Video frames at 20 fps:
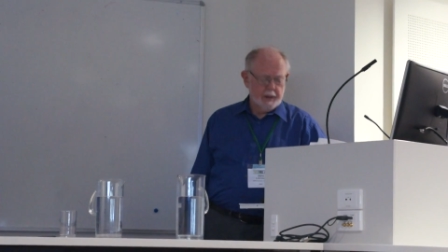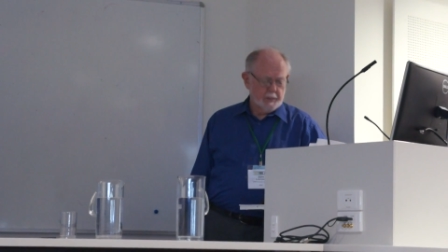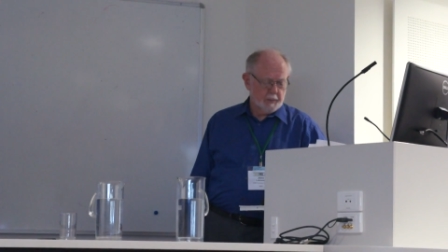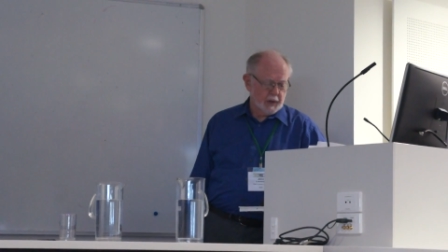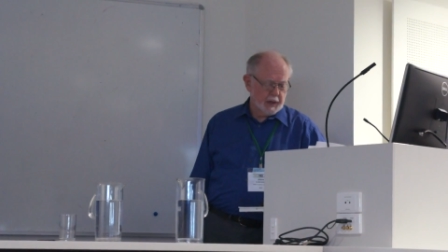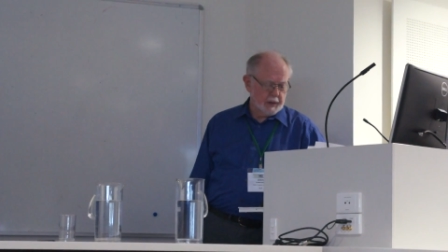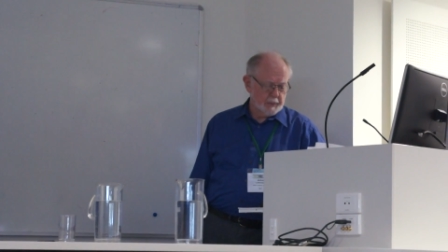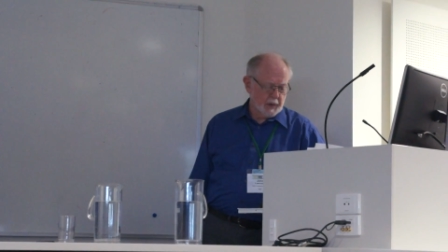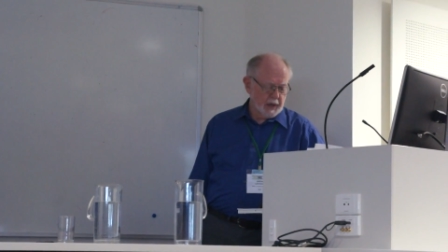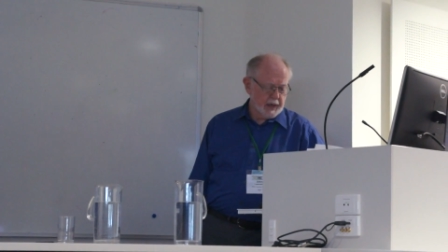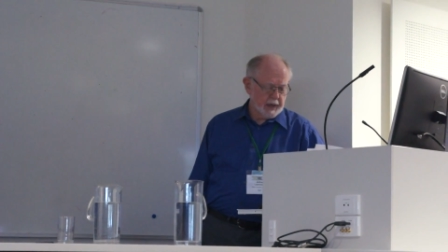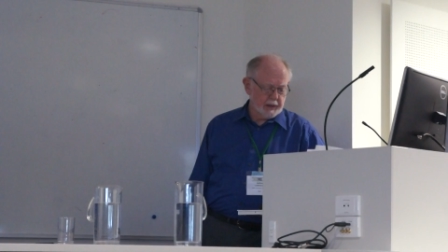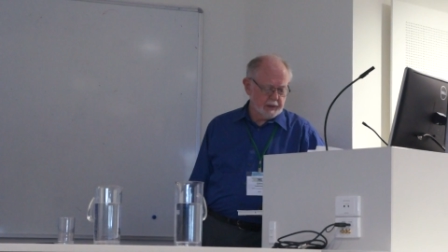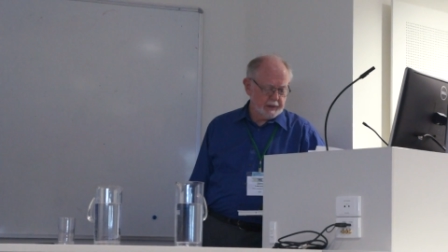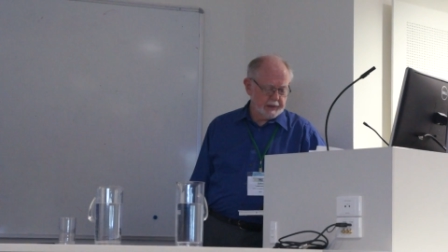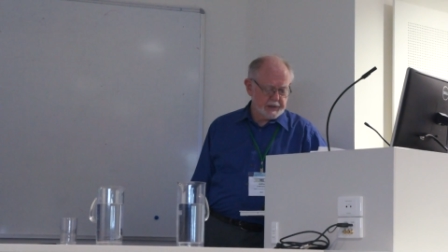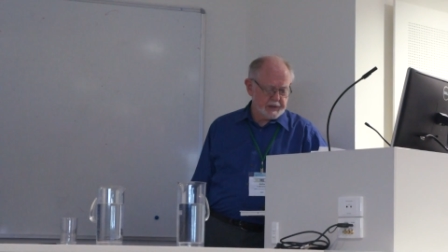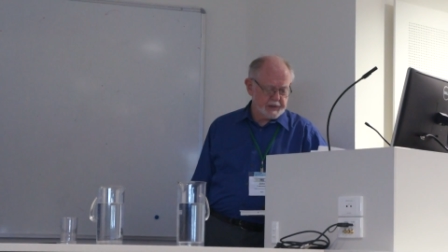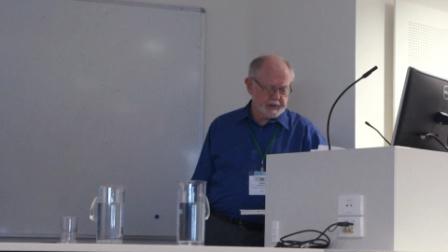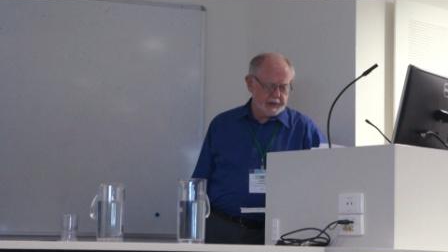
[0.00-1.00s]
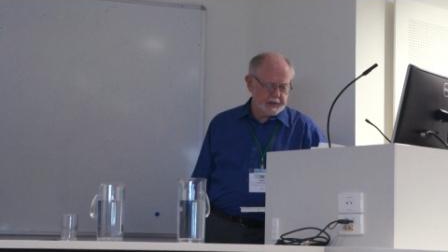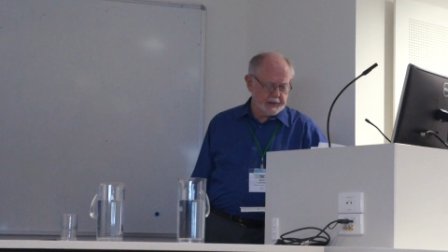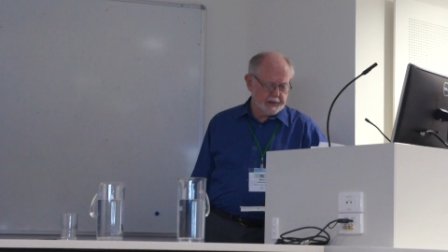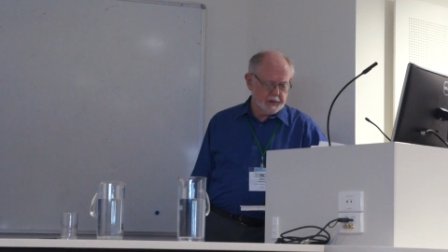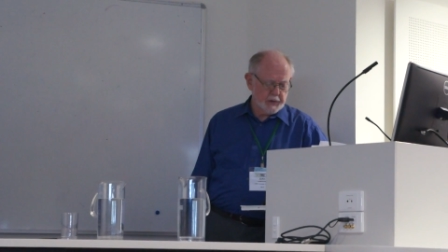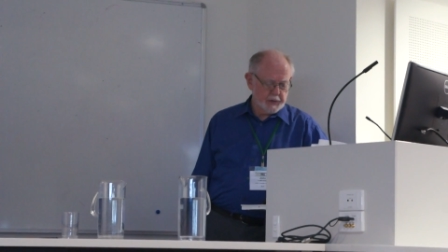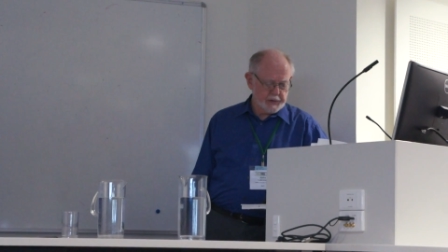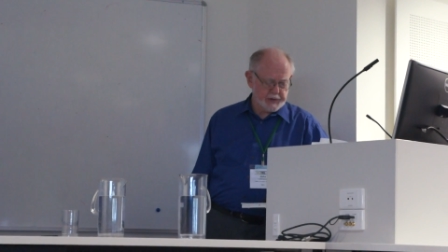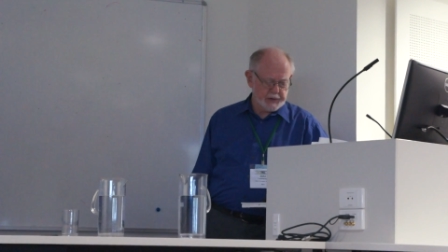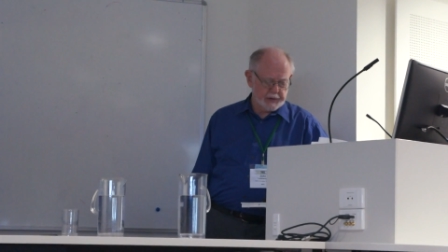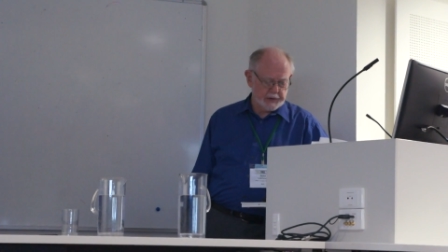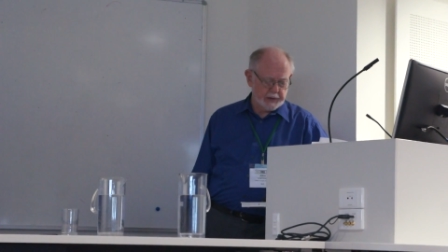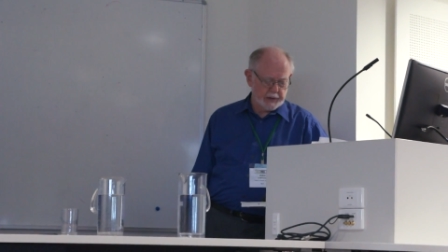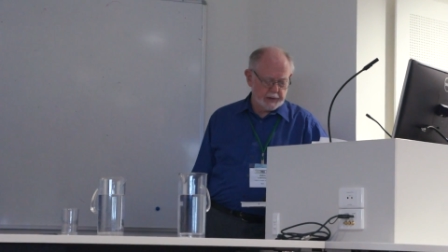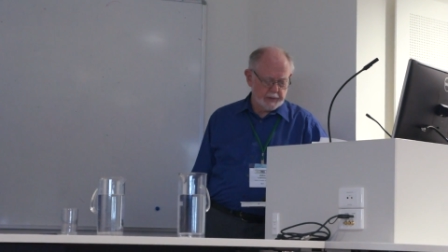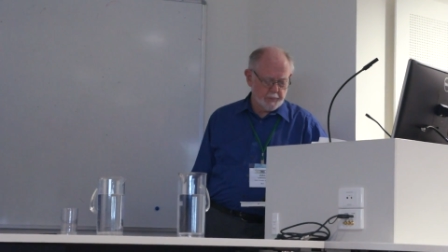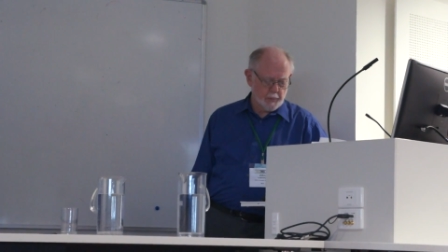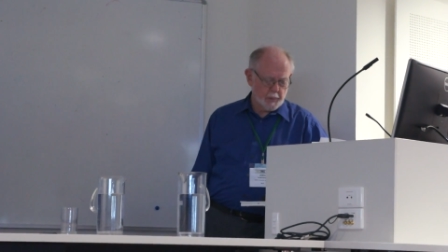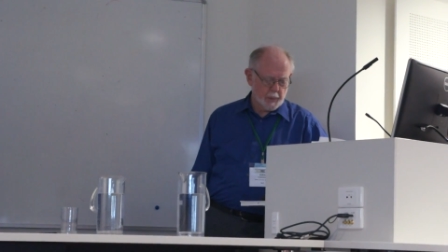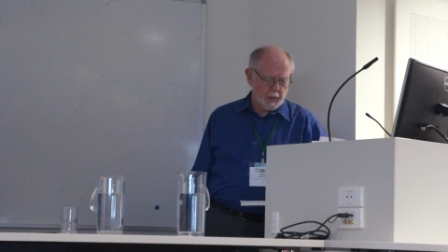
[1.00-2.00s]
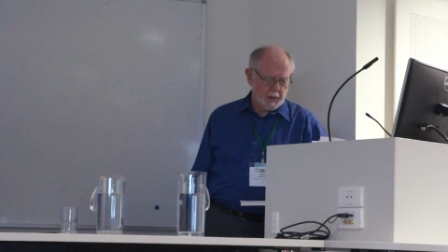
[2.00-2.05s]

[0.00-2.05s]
by Meyer, Lindsley, and Usinger,